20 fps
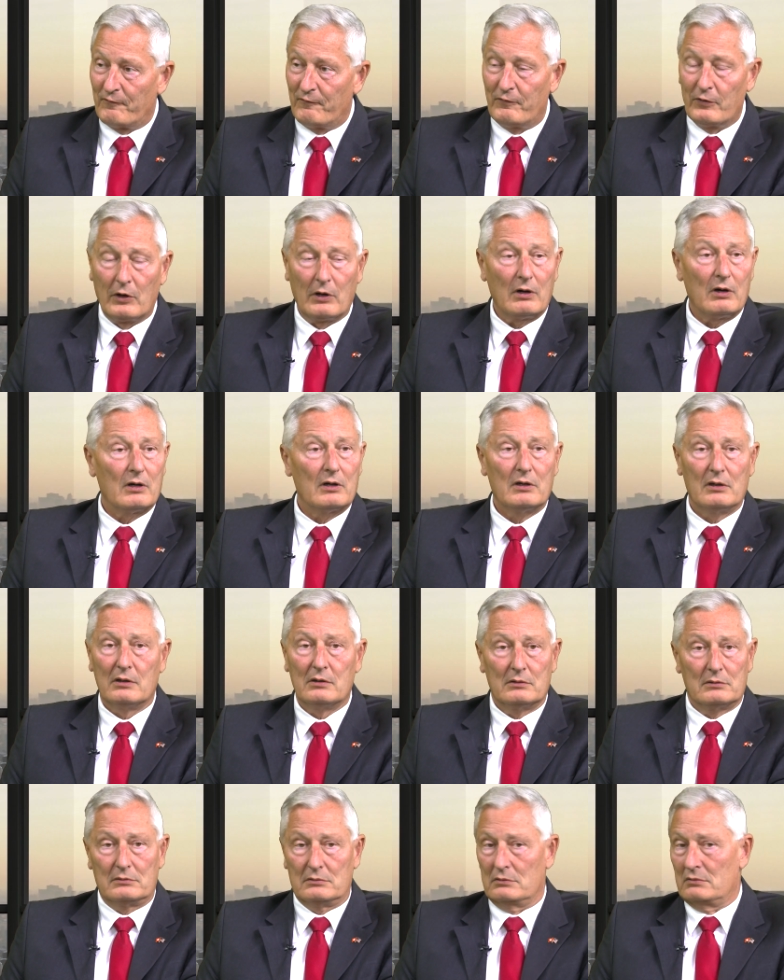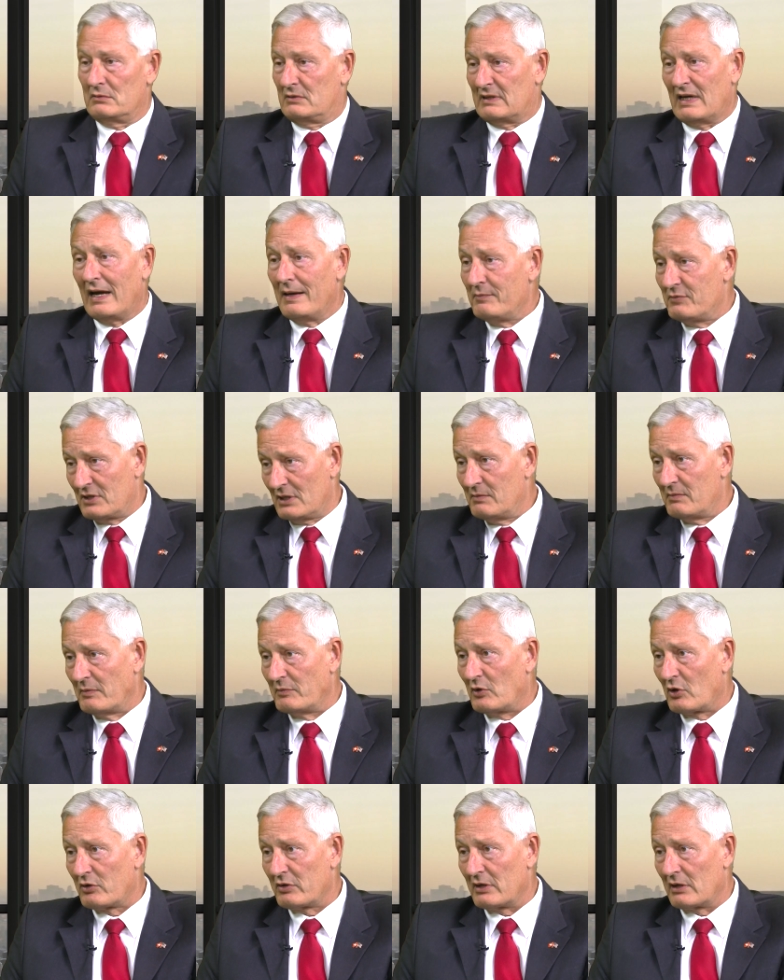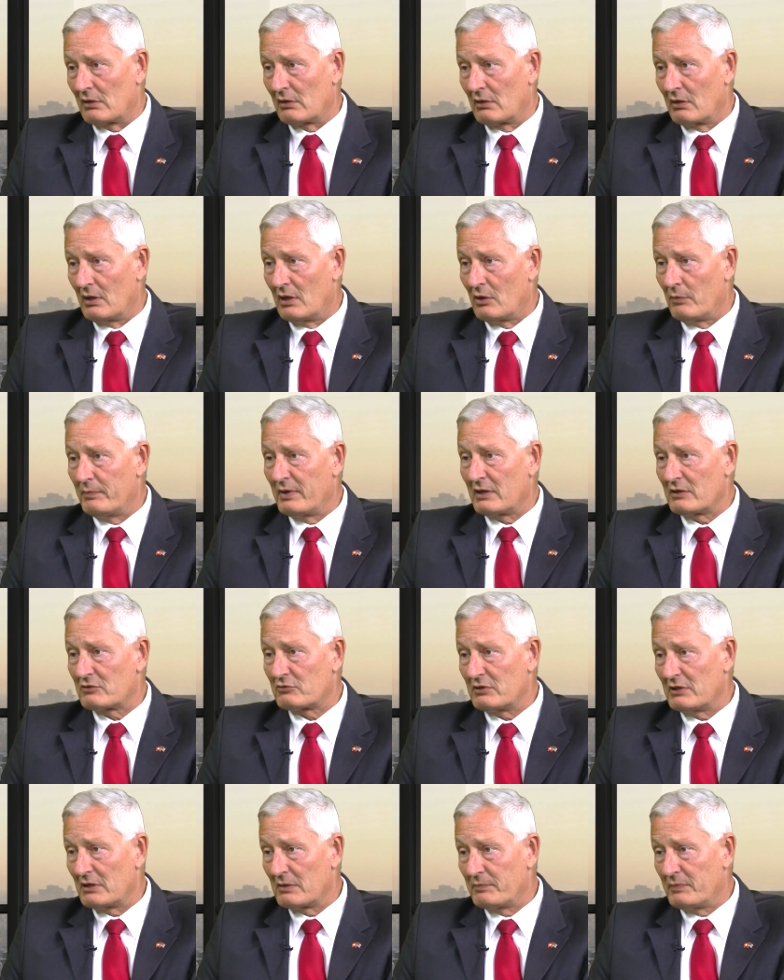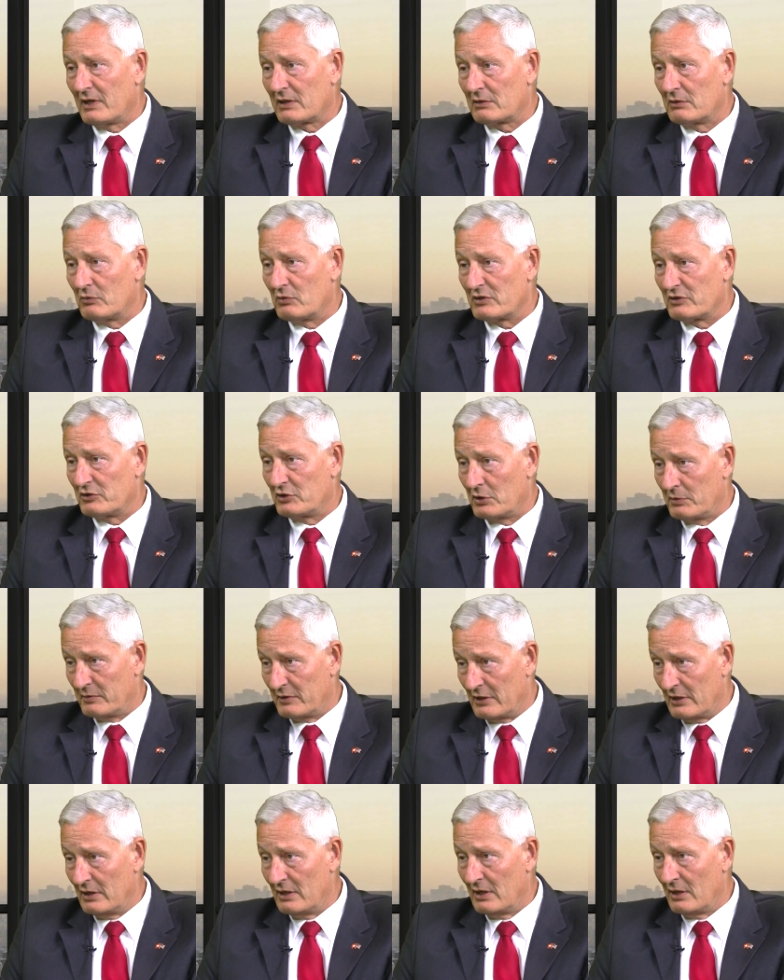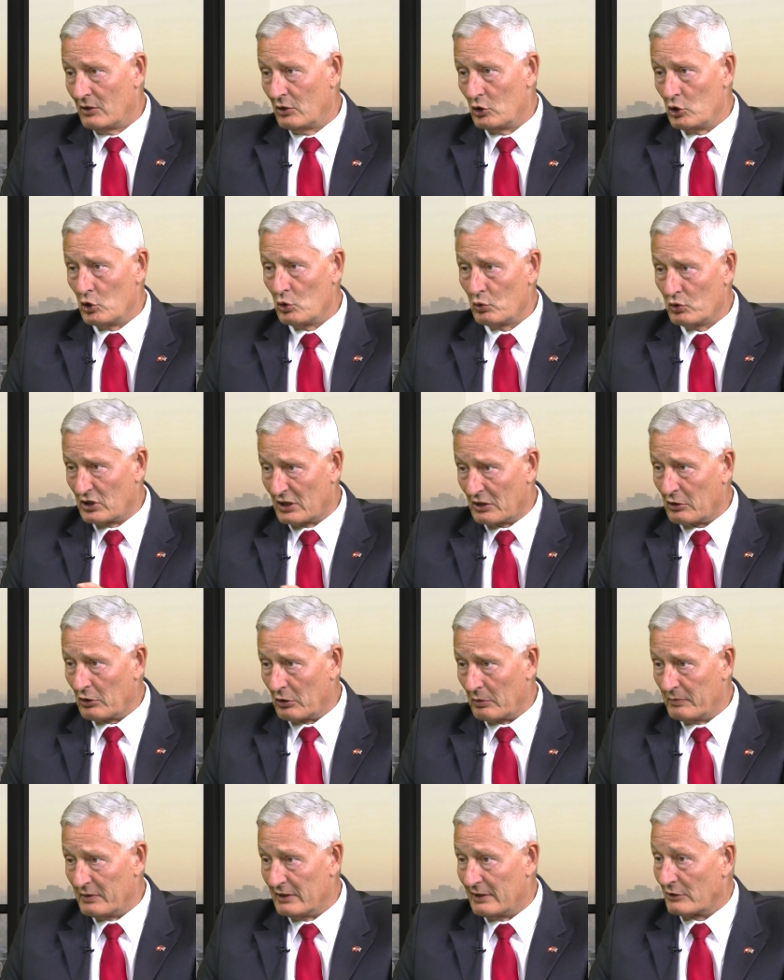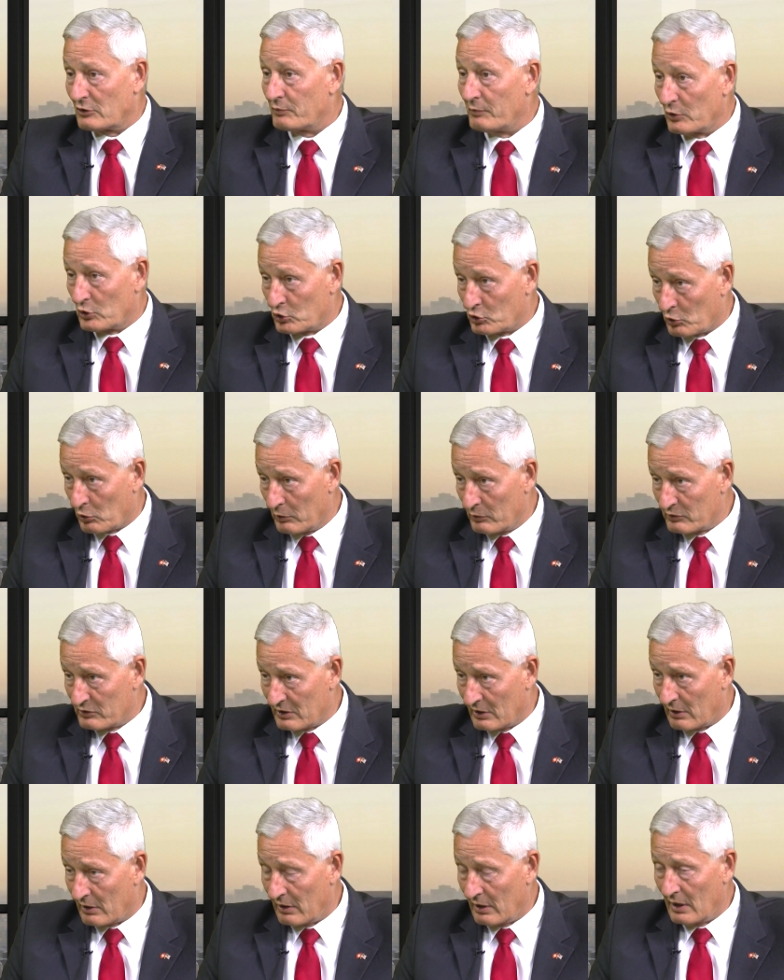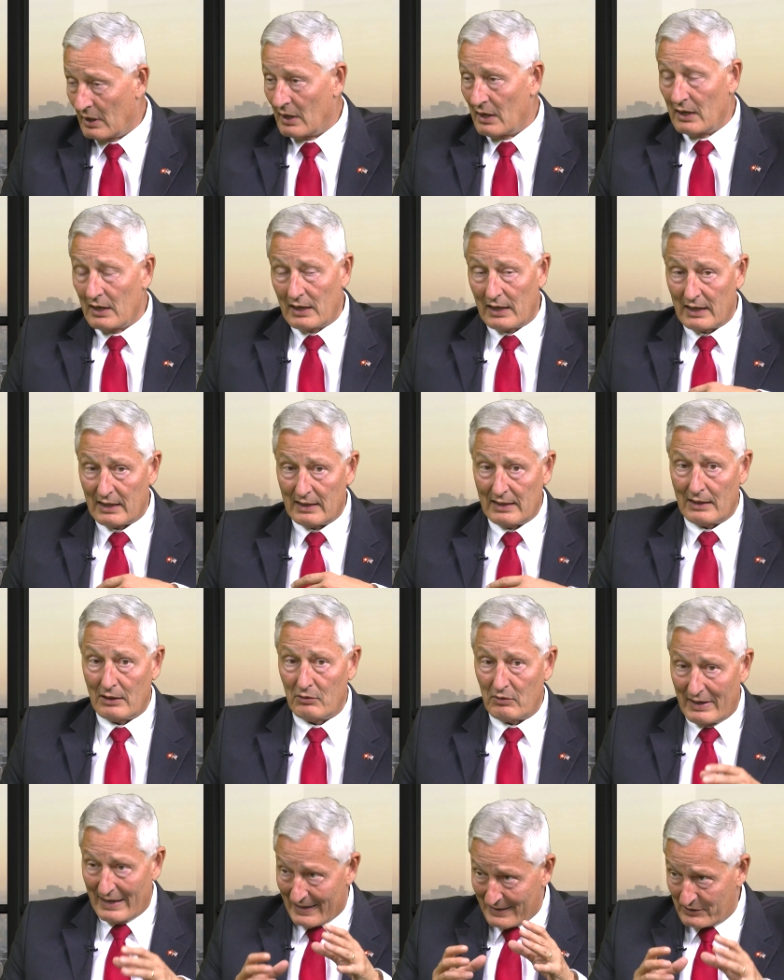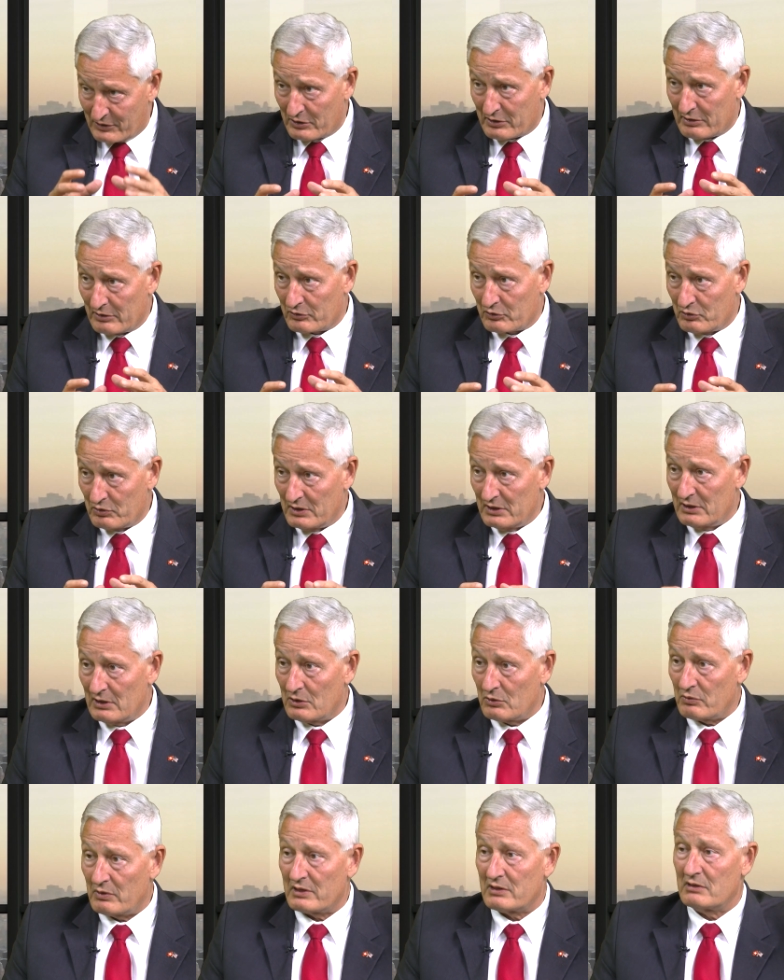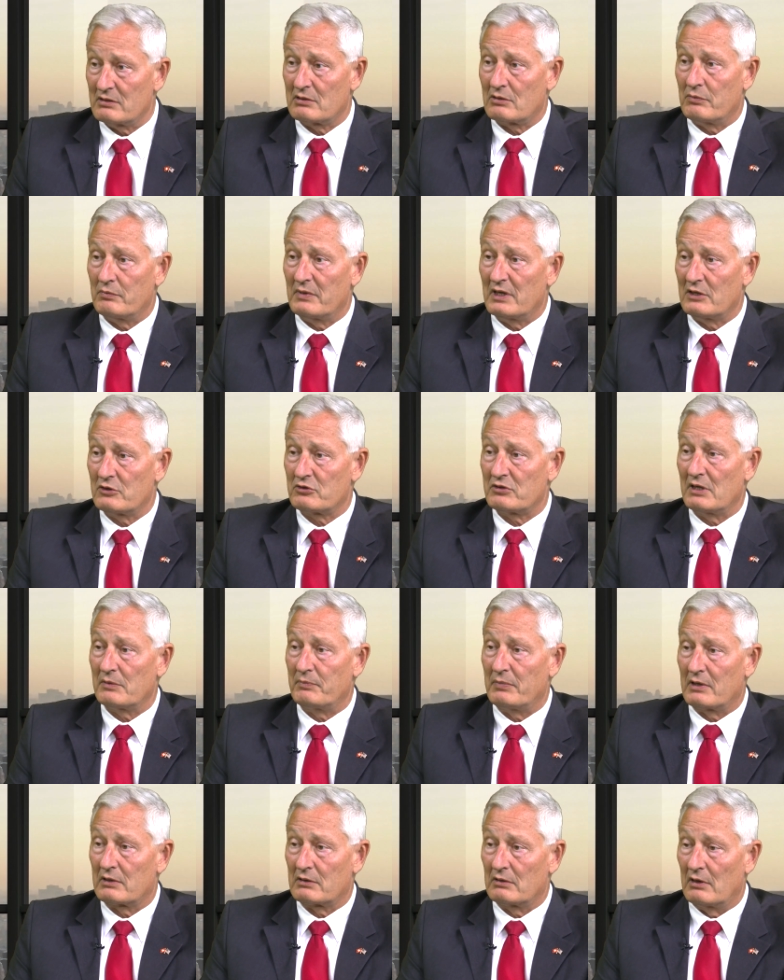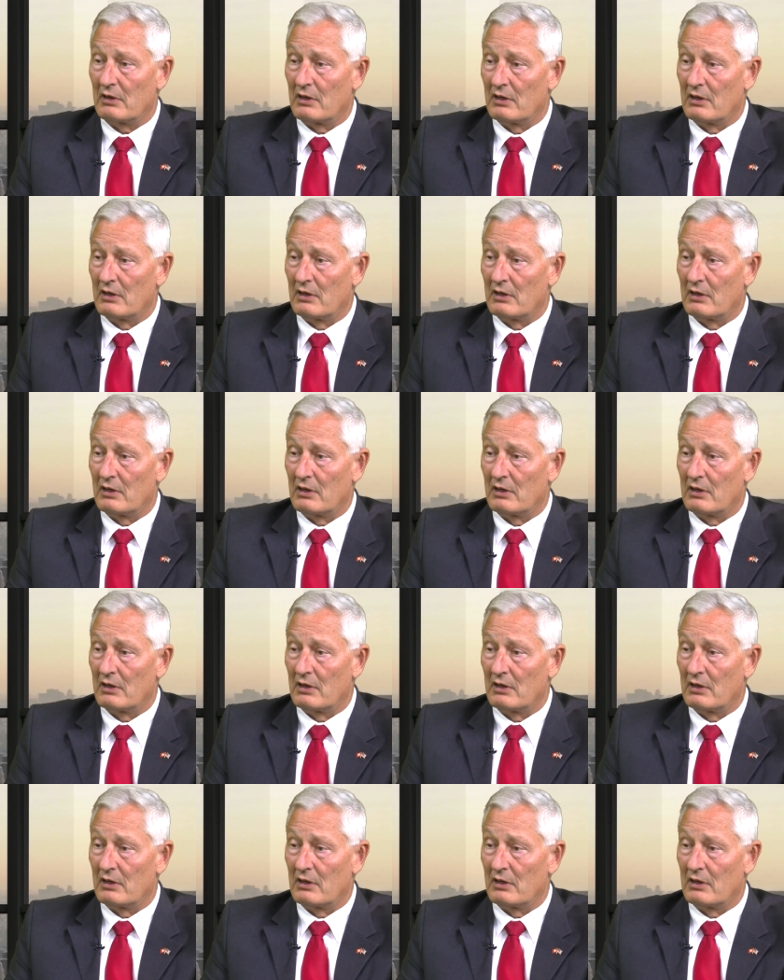For times immemorial, our biggest trading partner was Germany, a huge economy that's much closer. And now, as a country, the US is our main trade partner.